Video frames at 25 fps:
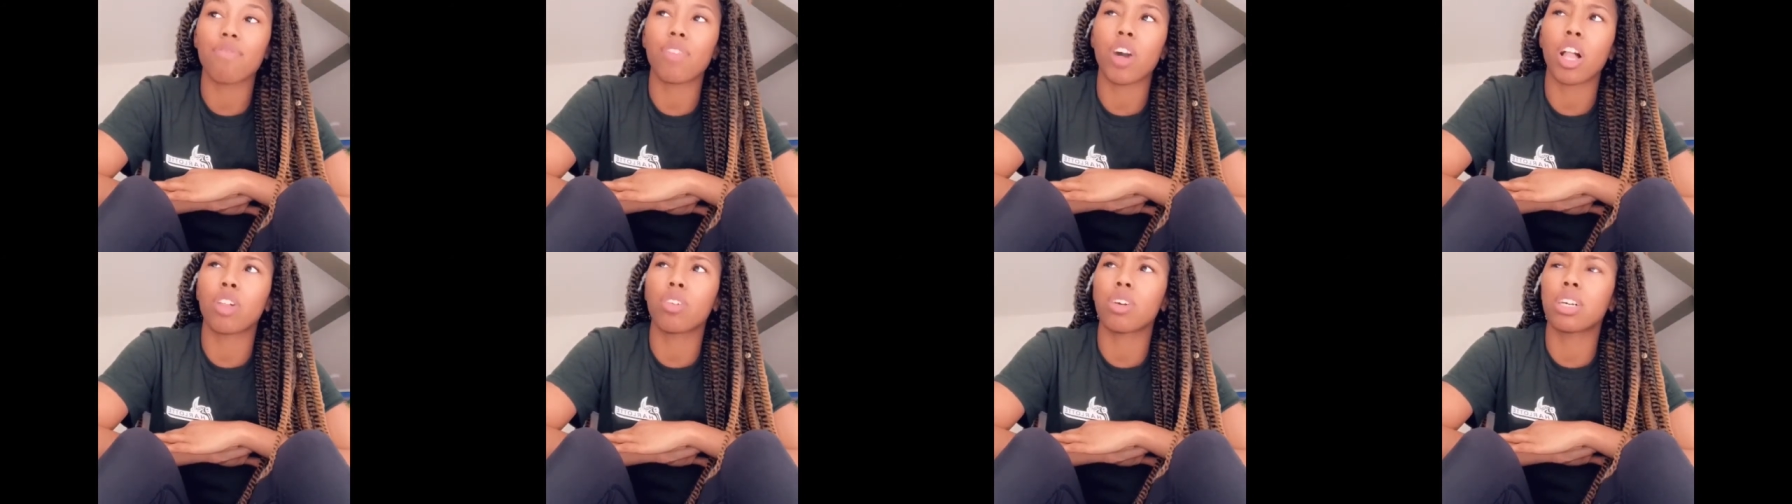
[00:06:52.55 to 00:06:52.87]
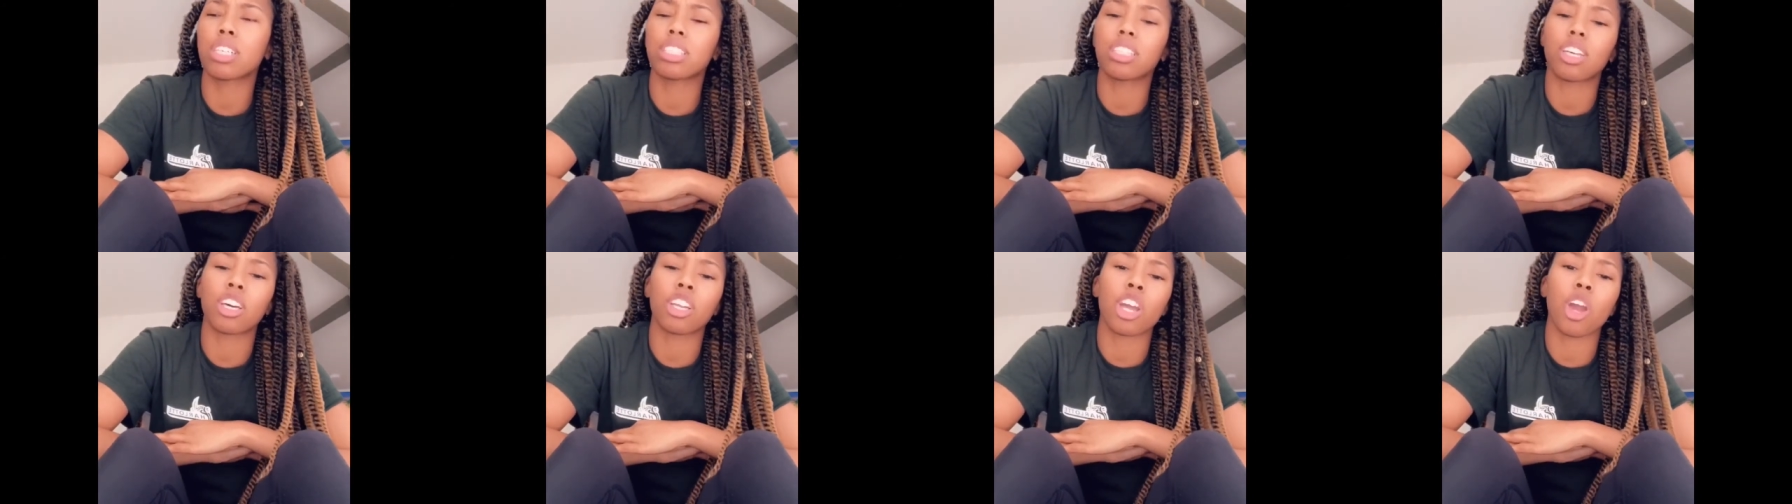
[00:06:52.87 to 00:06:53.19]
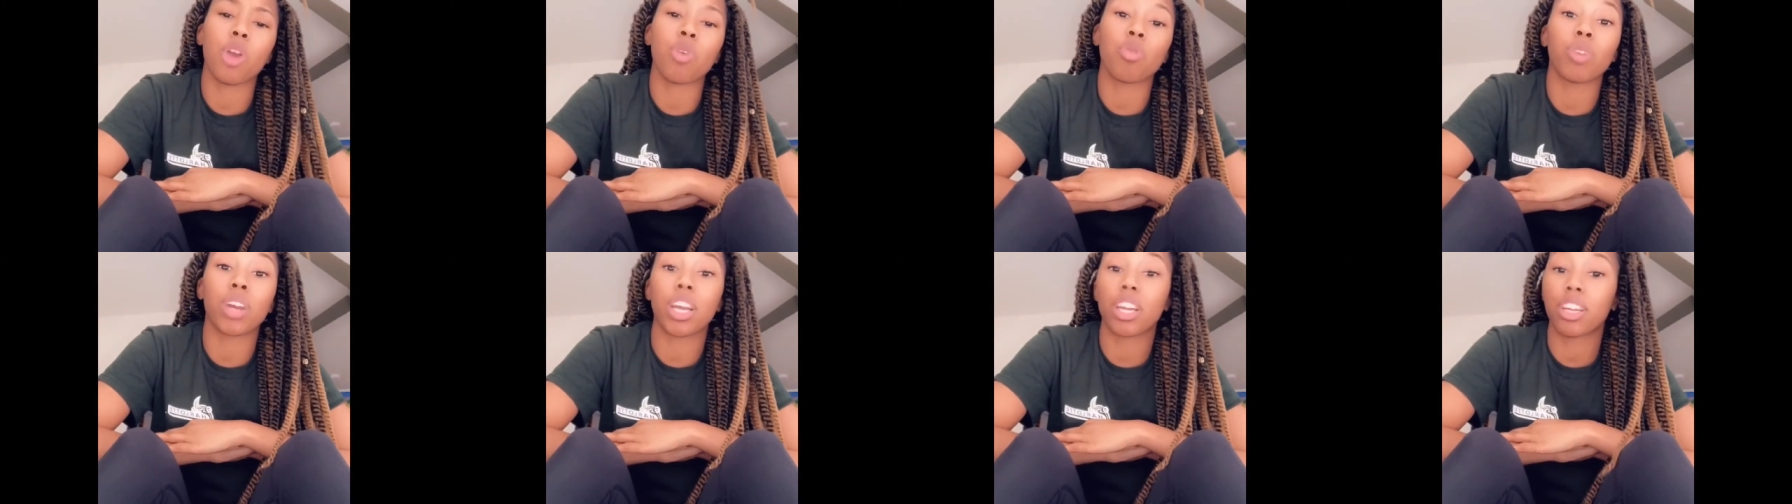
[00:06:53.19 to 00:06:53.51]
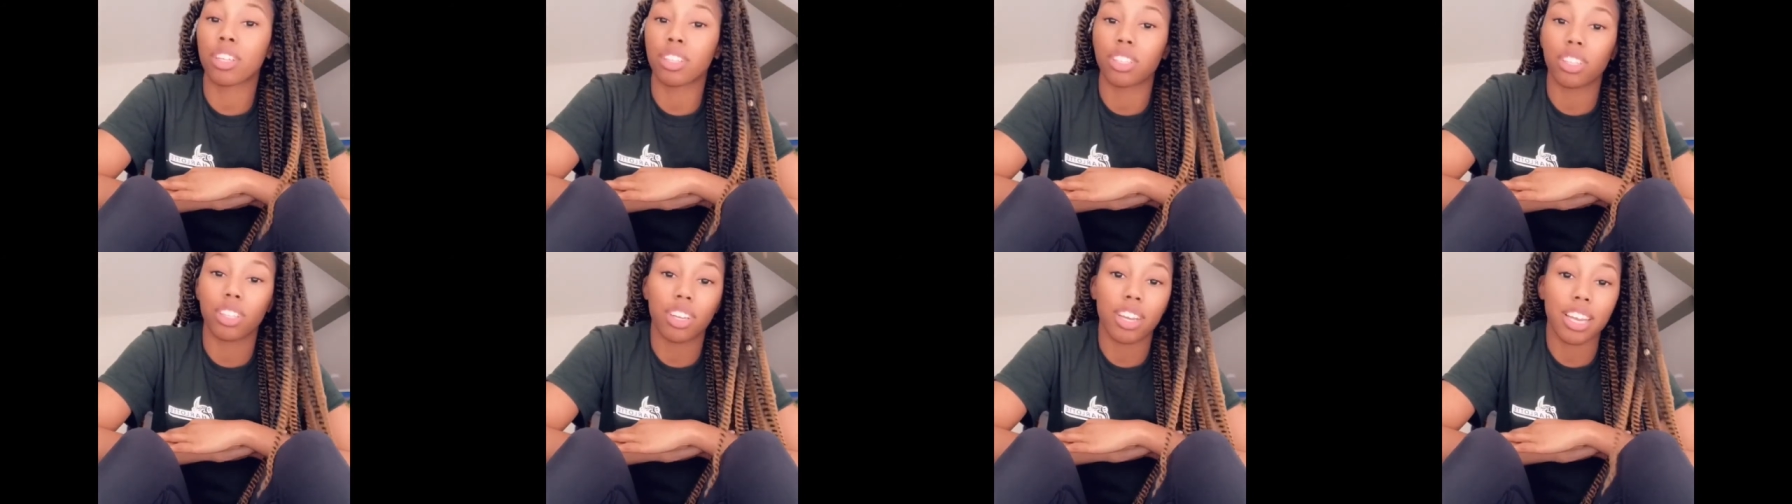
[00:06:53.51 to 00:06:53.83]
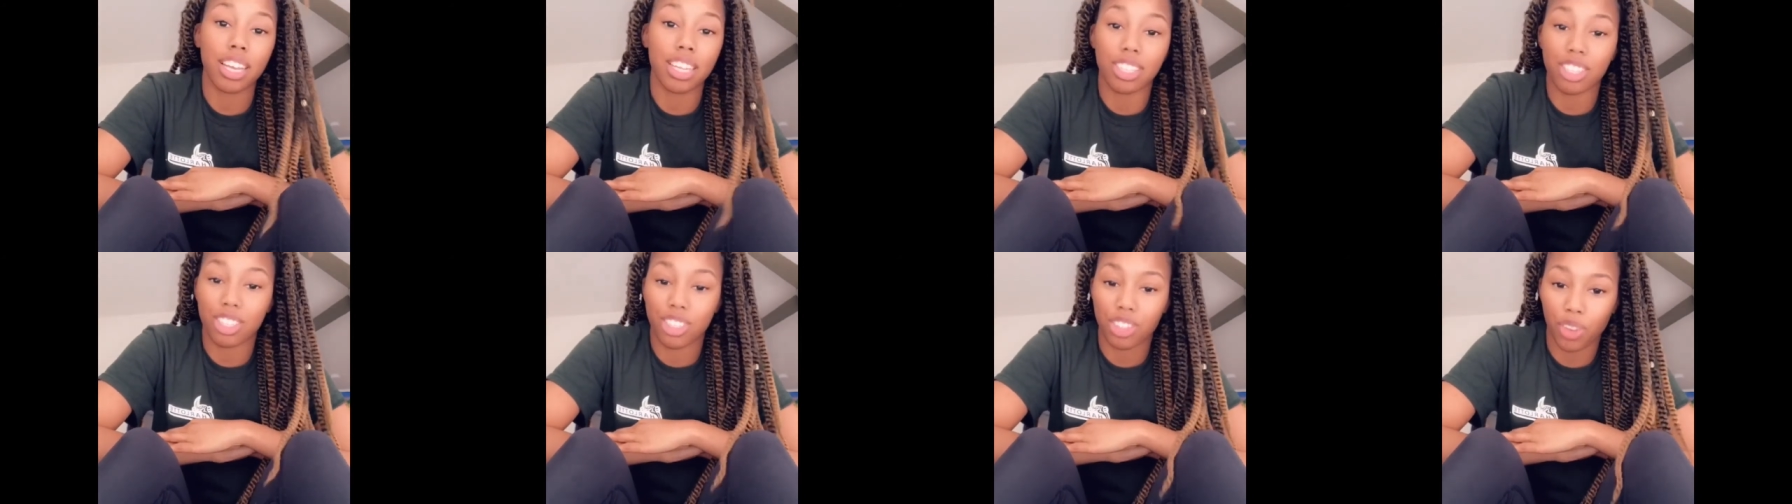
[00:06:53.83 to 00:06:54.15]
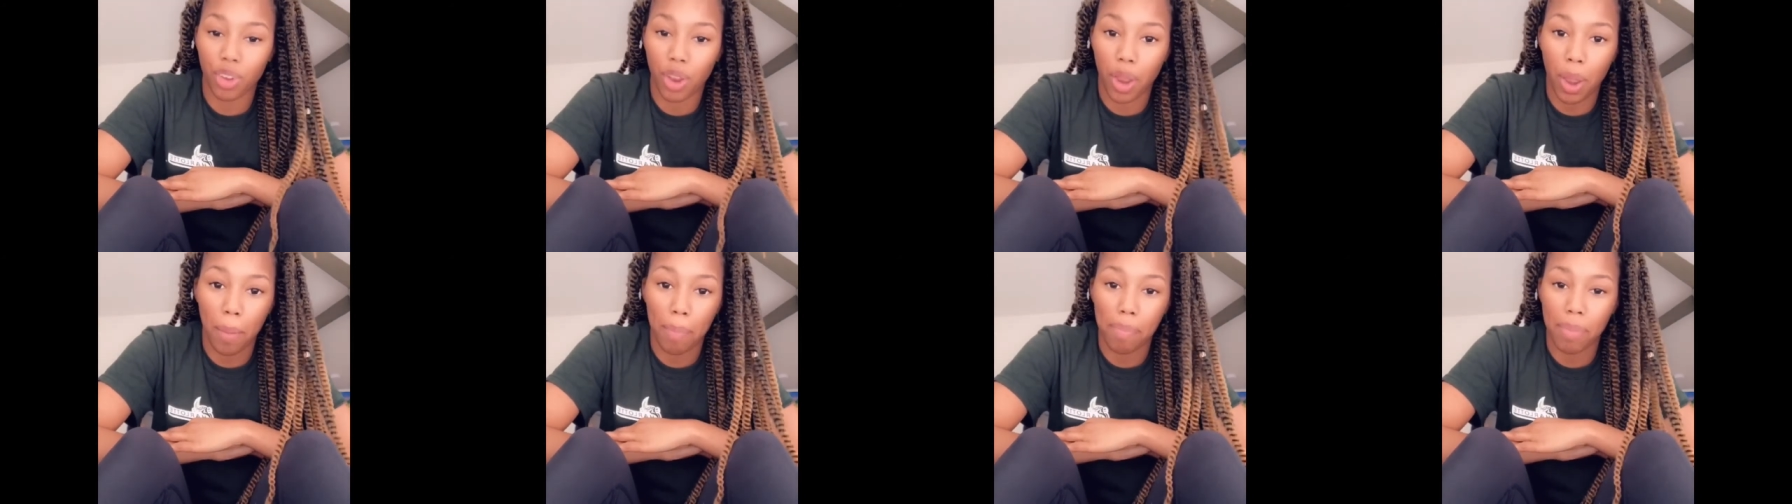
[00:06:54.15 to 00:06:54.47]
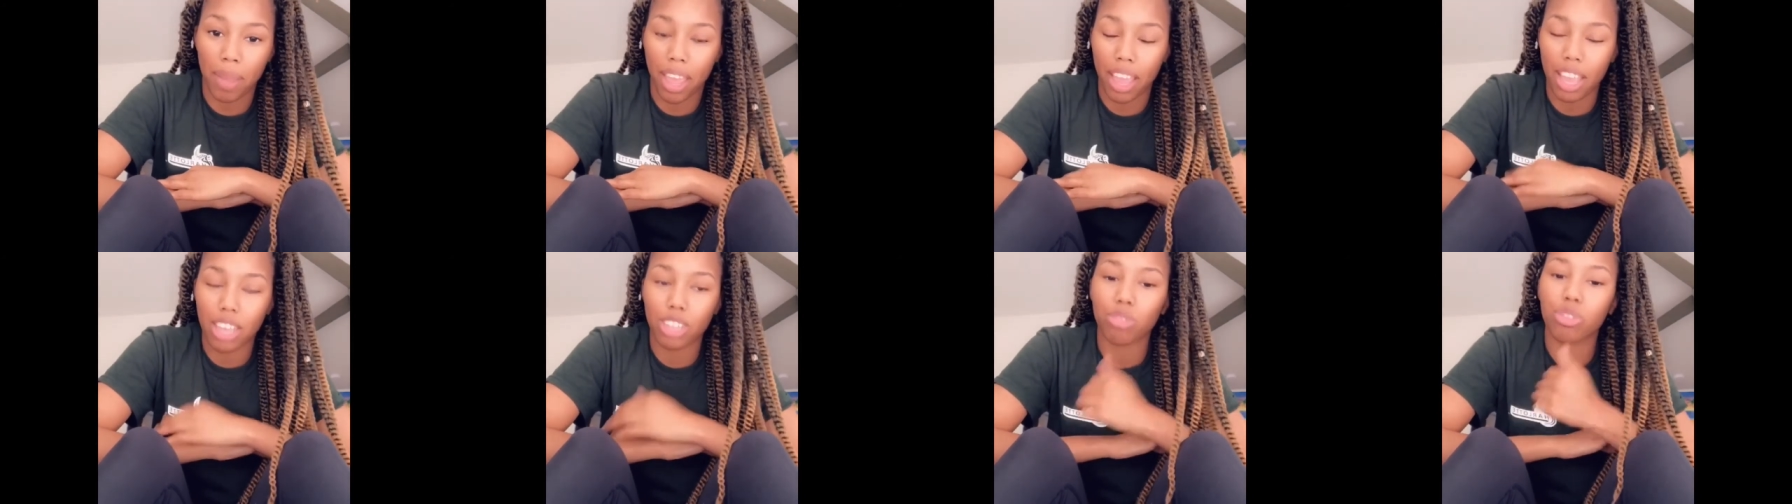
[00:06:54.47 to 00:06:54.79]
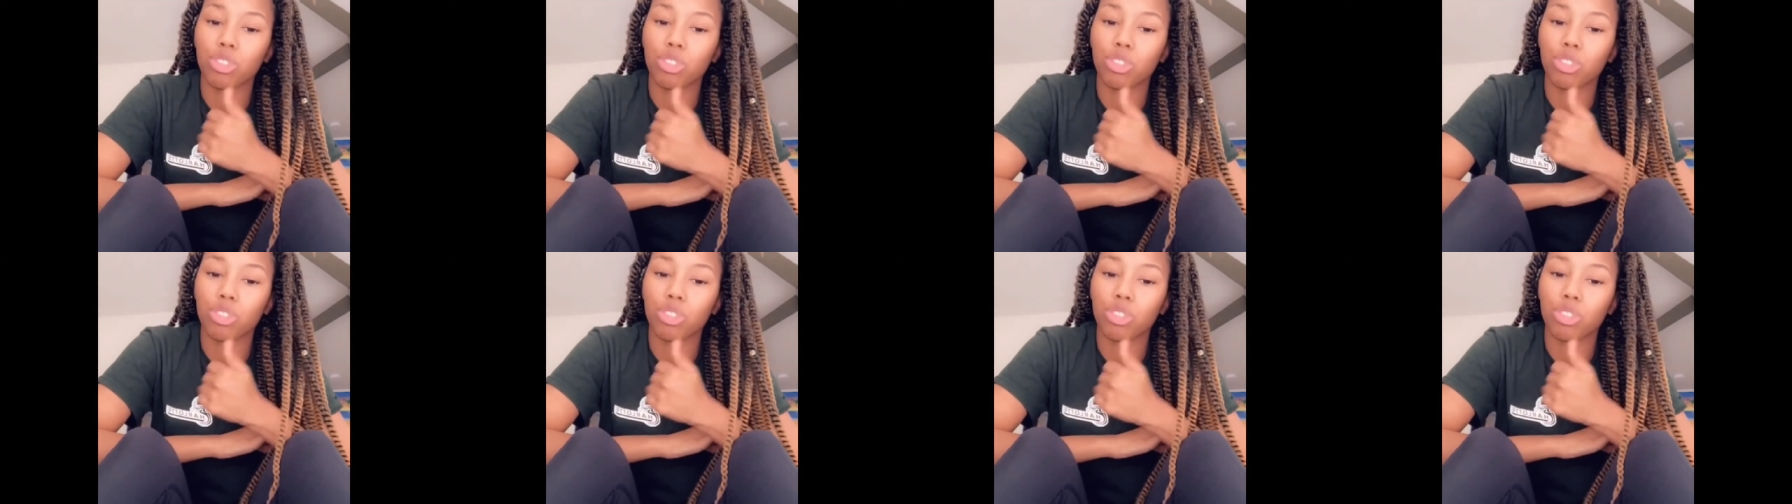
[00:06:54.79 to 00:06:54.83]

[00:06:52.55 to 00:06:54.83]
follow us on our regular Instagram page.